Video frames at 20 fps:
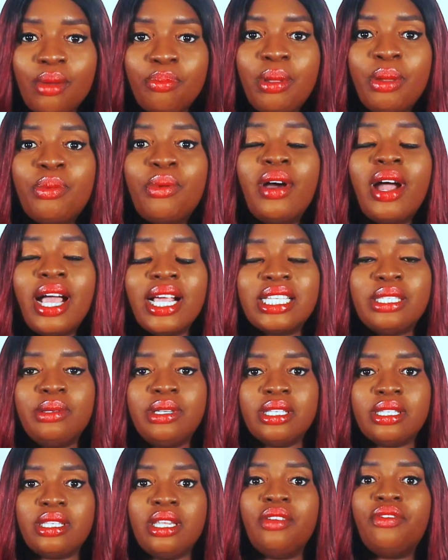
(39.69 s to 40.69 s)
people ask
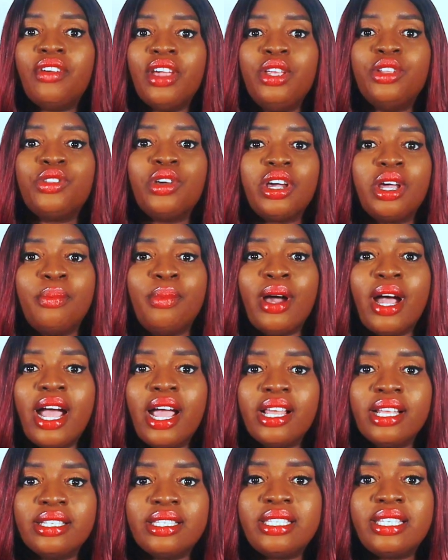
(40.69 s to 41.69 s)
is if you talk
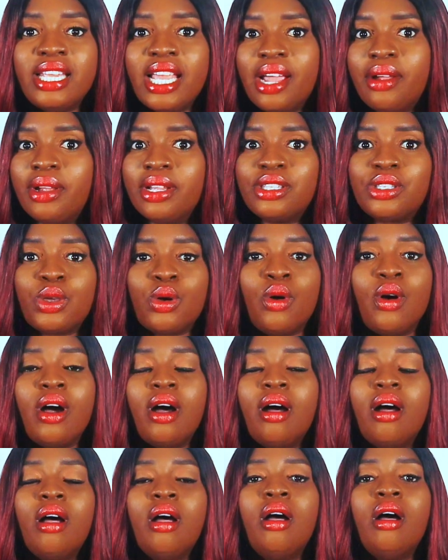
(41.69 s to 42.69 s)
about CRS
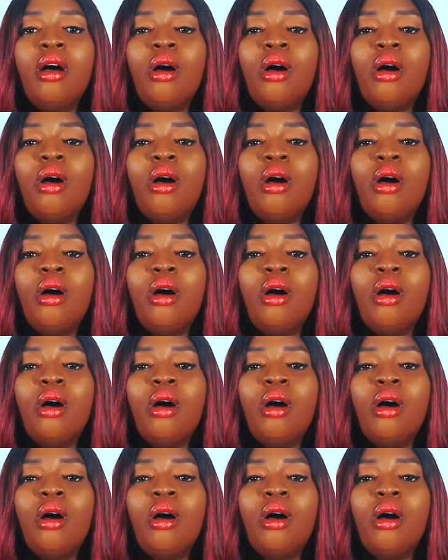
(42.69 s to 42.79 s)
score